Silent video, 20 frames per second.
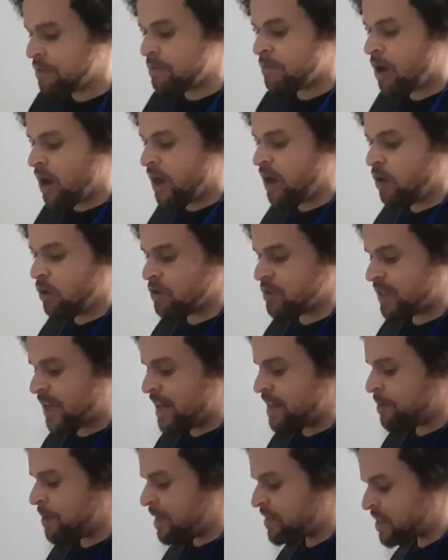mine hold together.
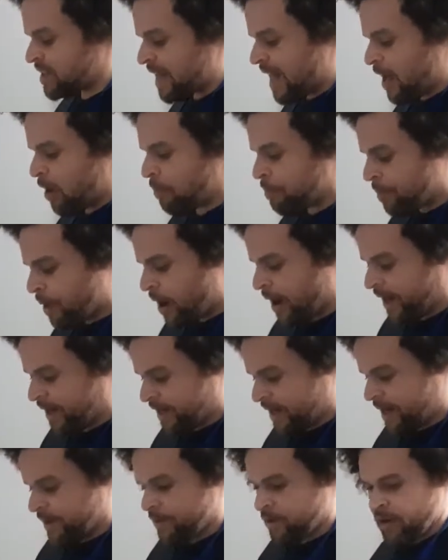That's going to help bind
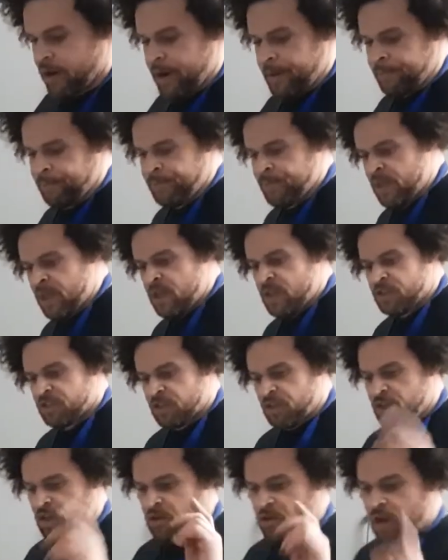it, alright? So
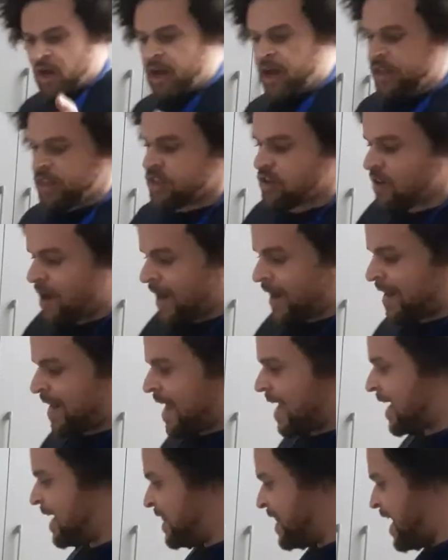you guys crack an
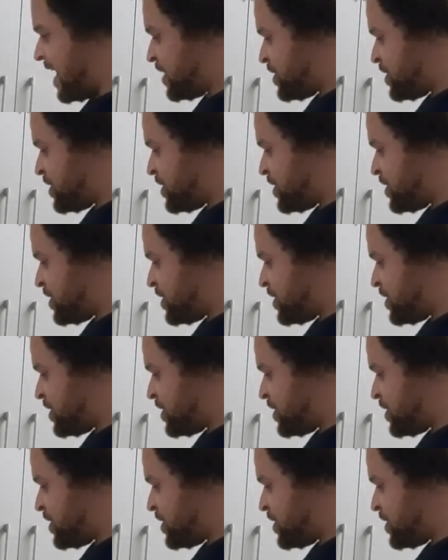egg in there